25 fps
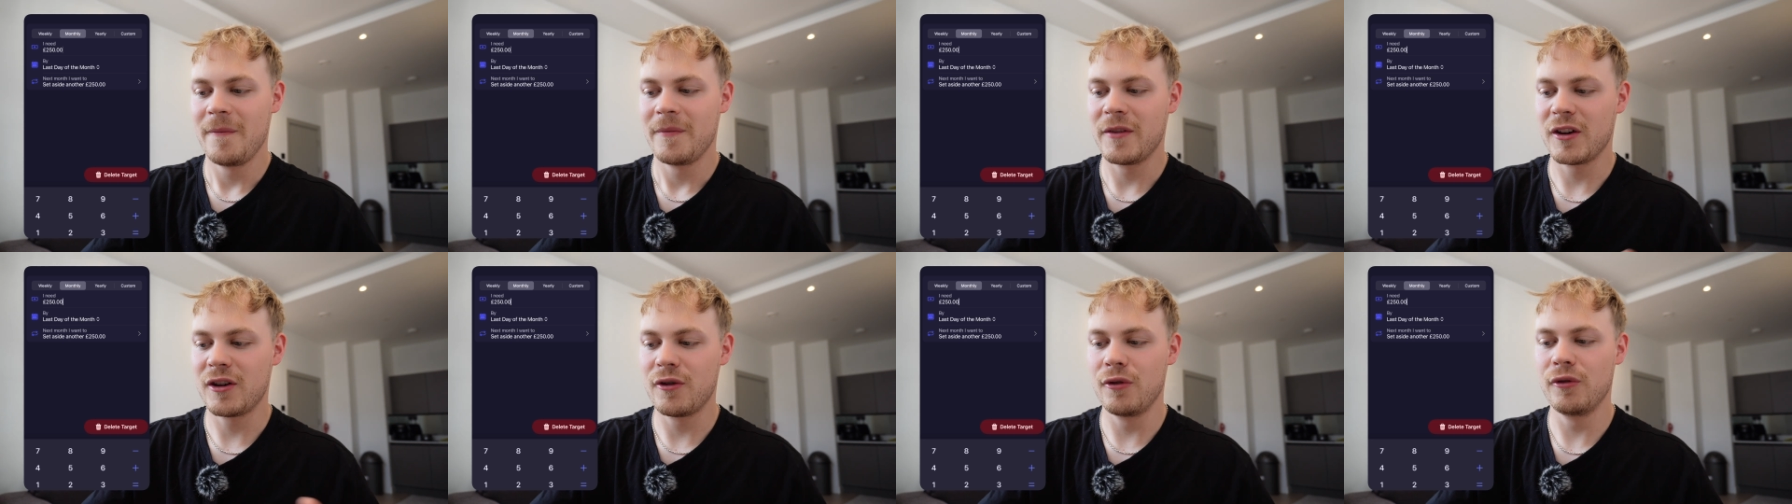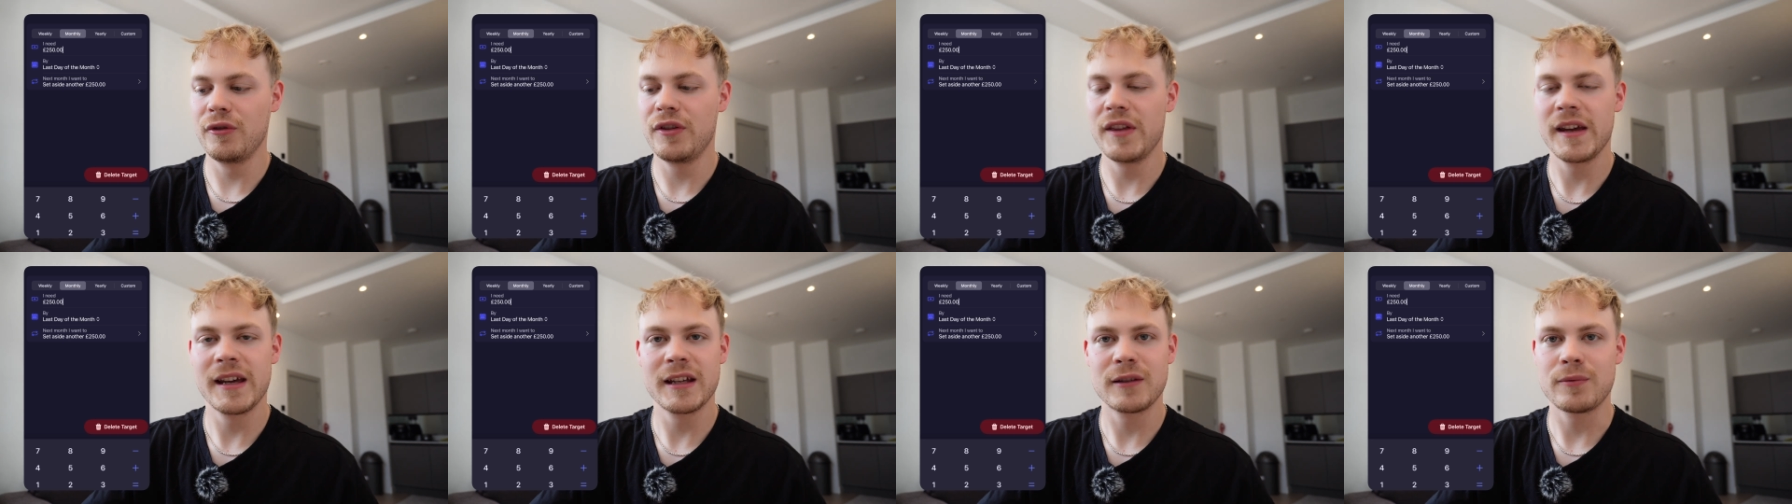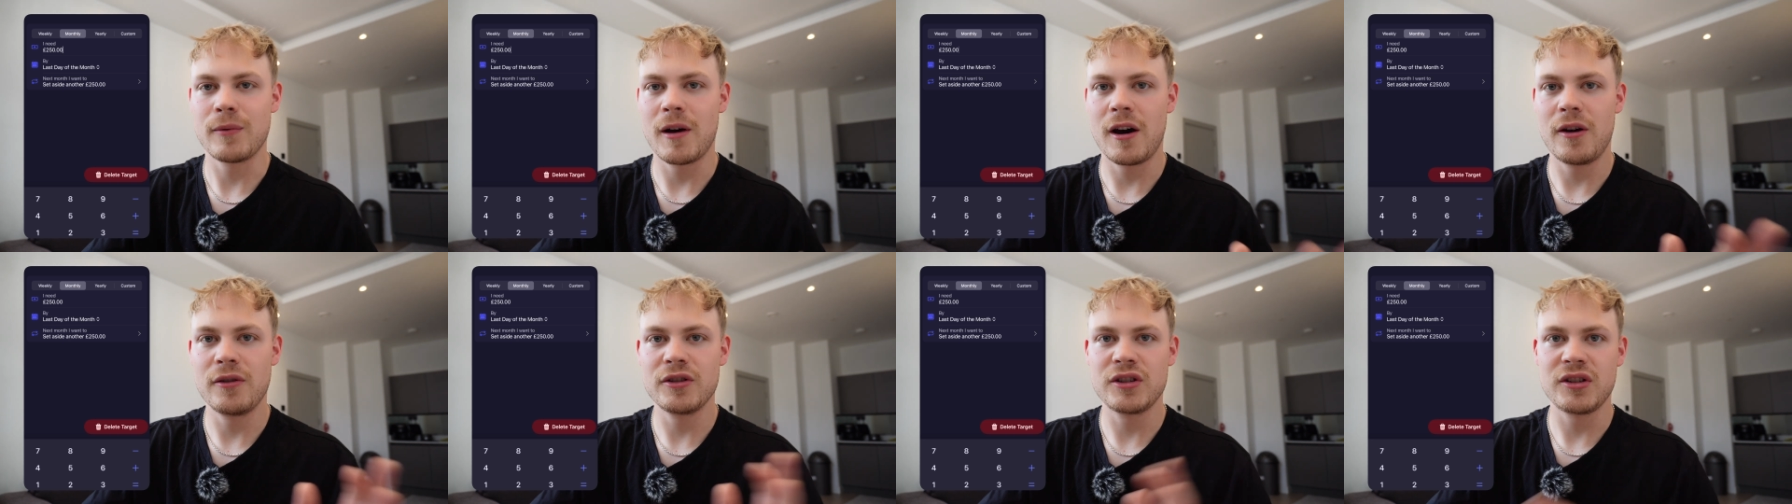The cool thing as
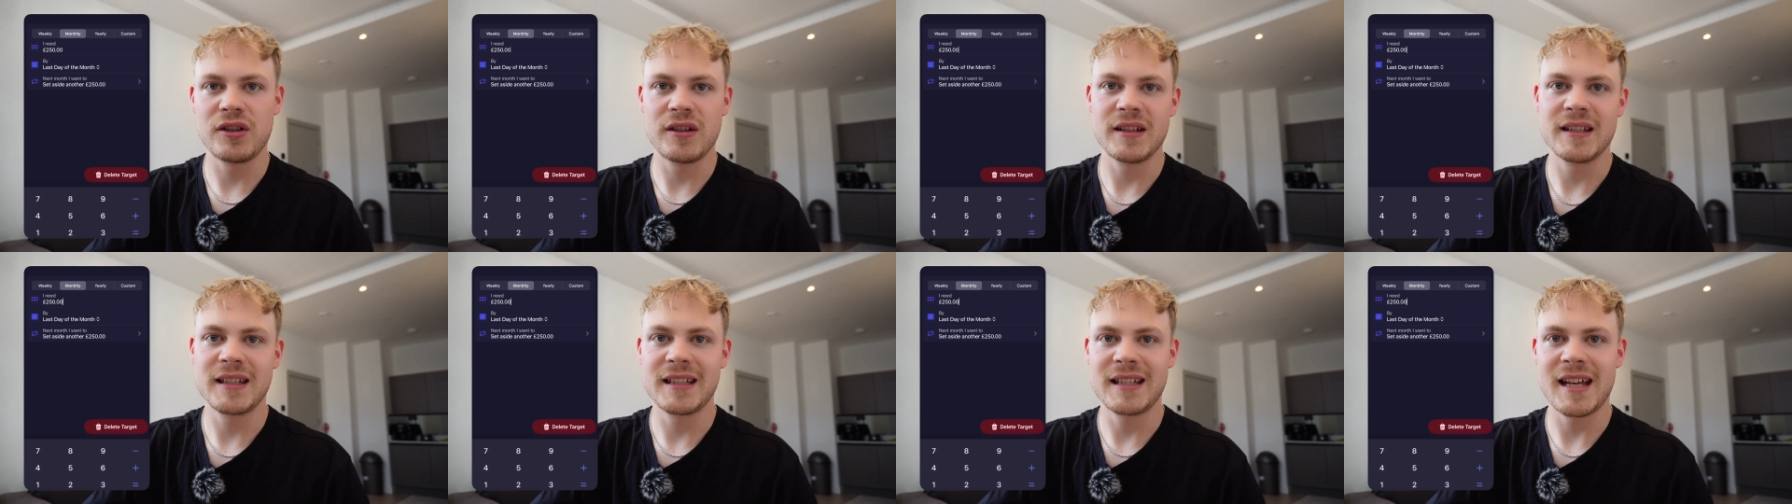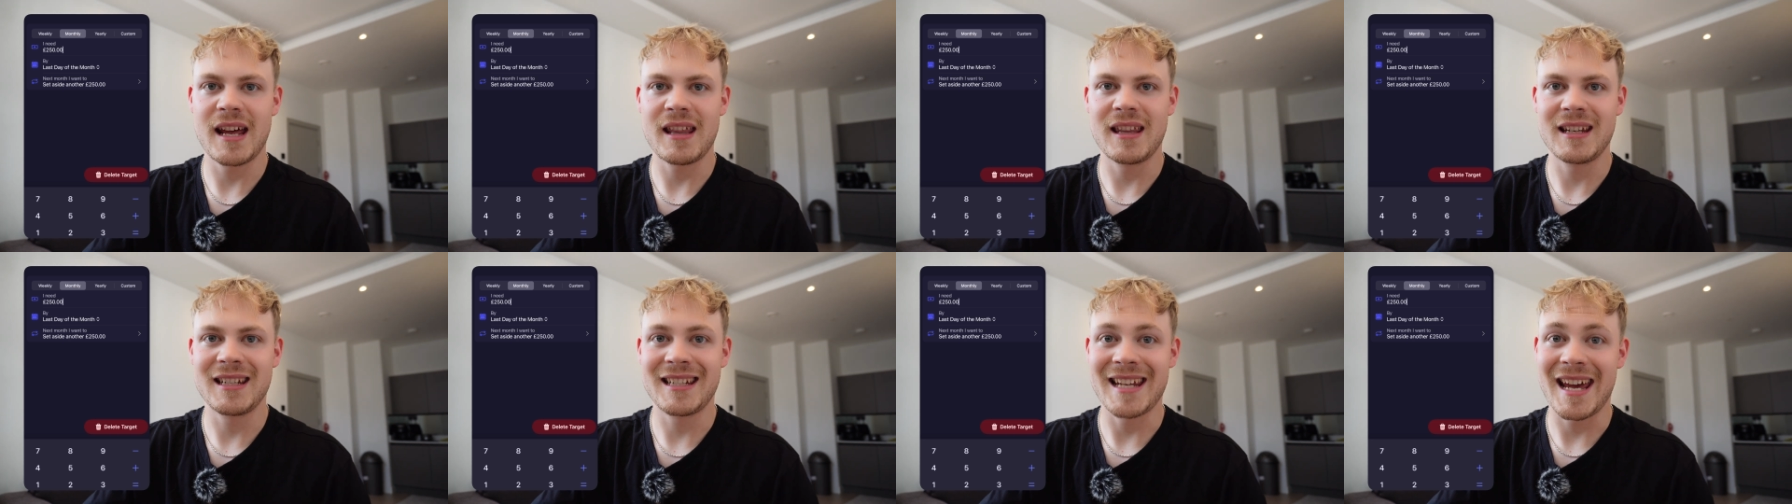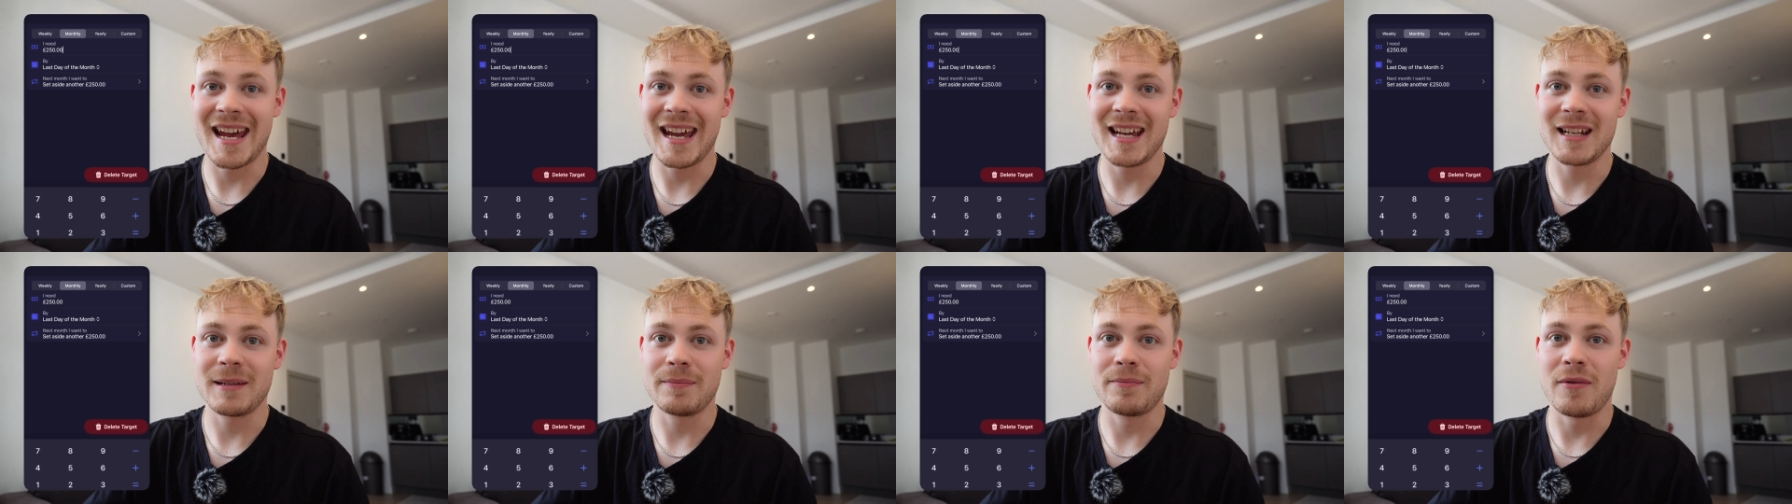well is you can set the
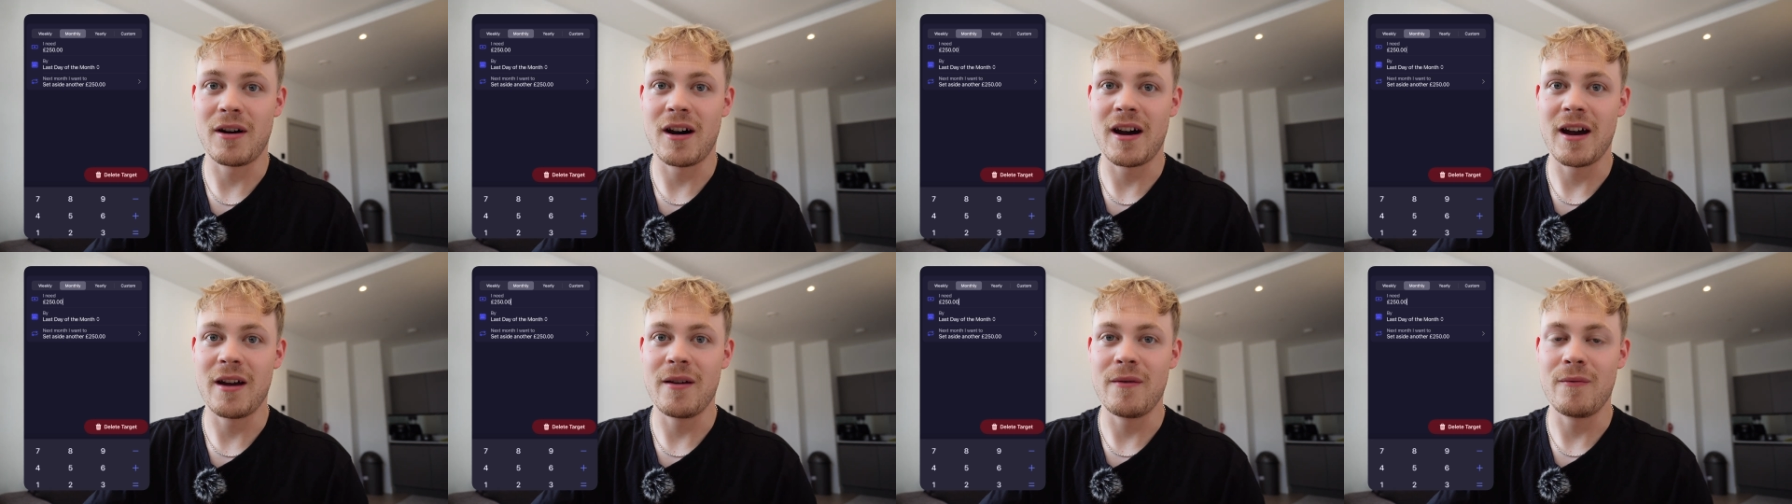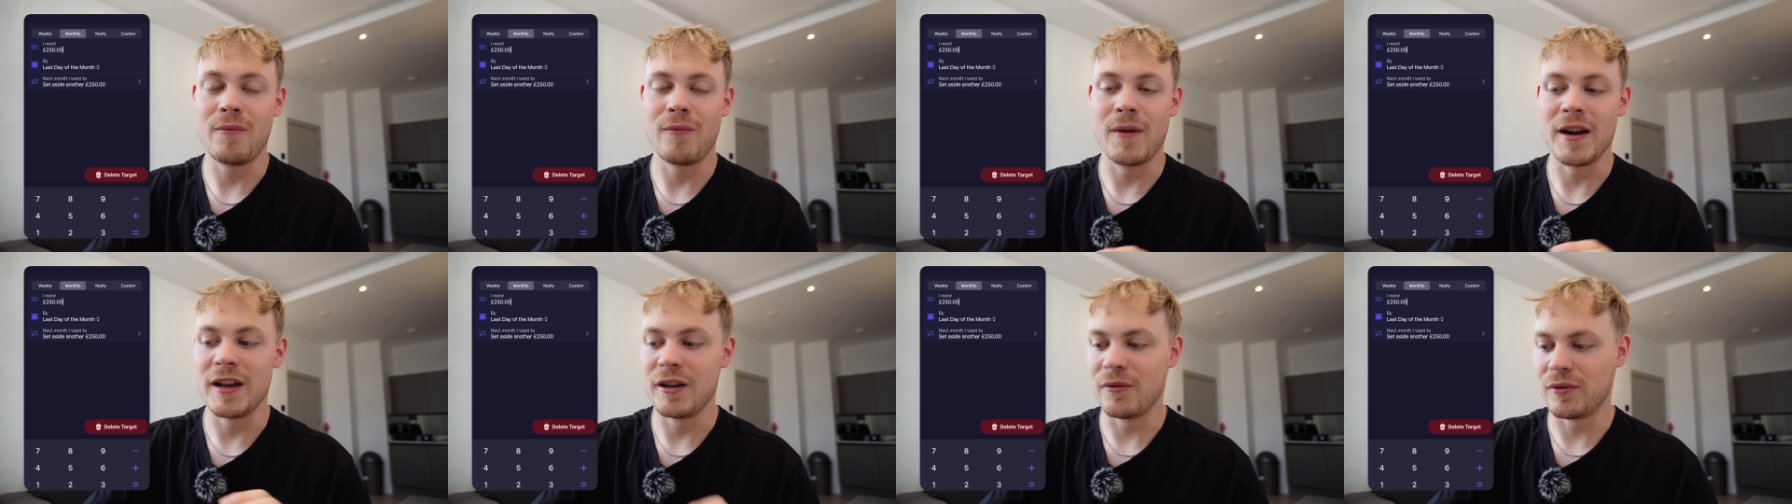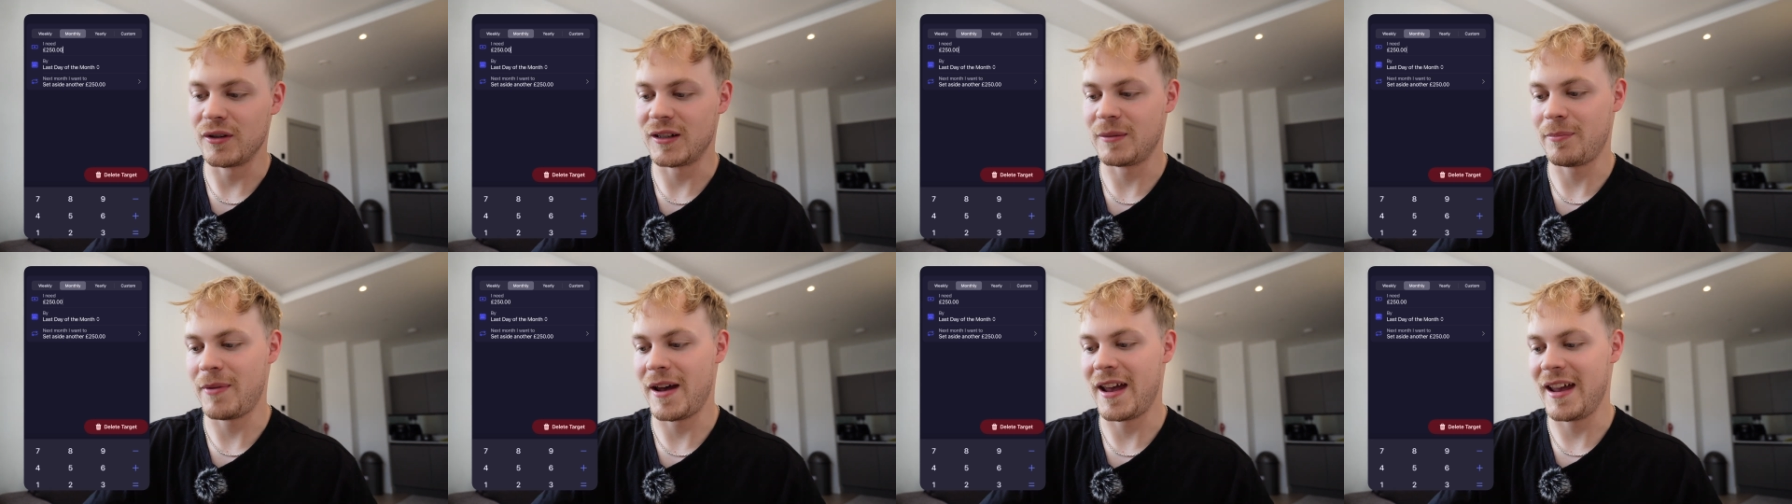date by when you
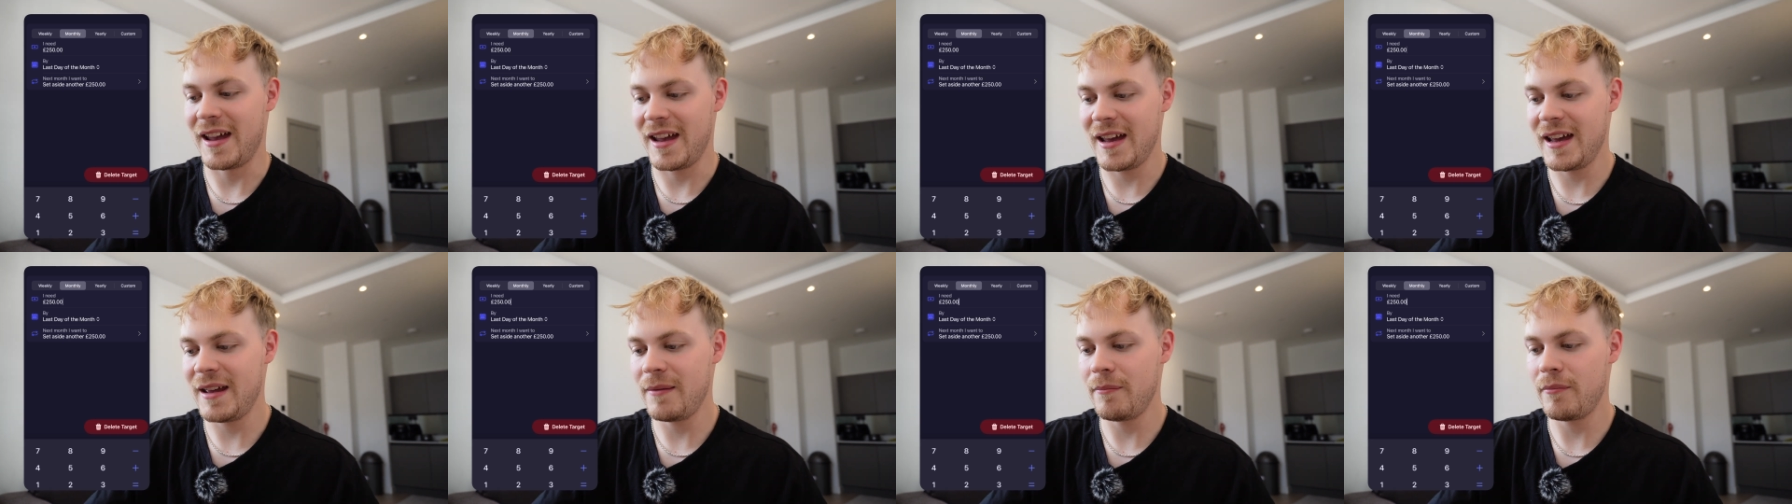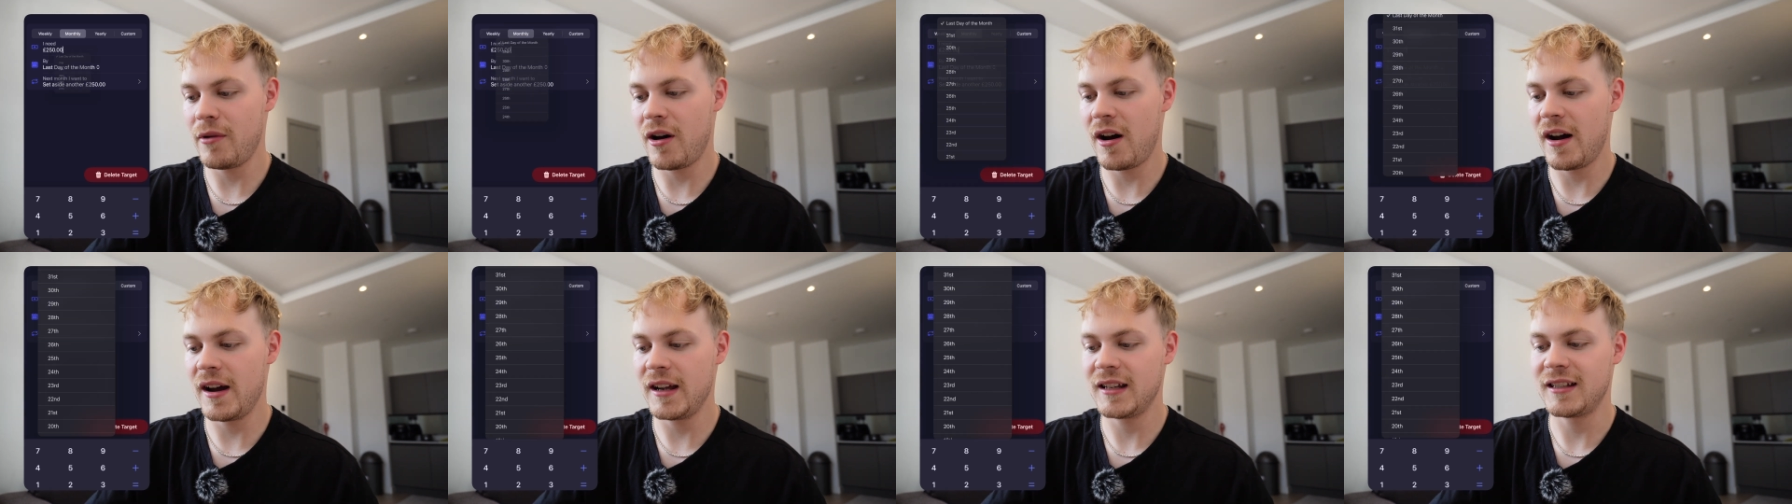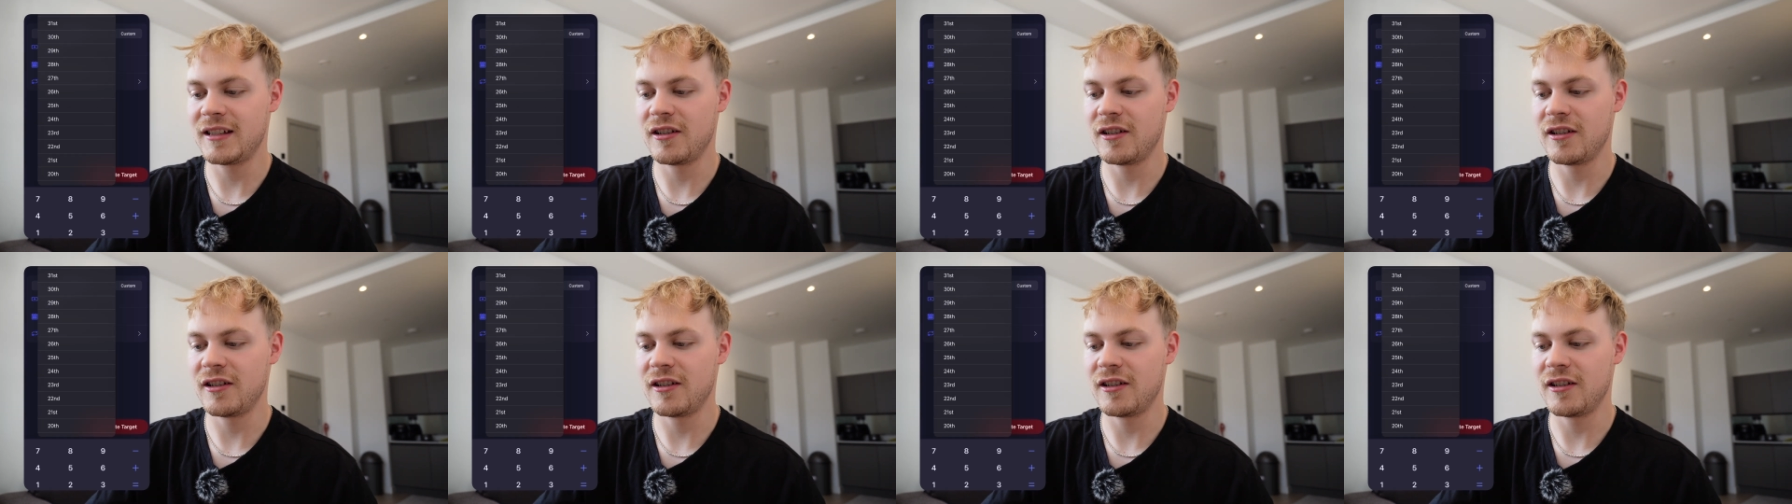want to pay it in by.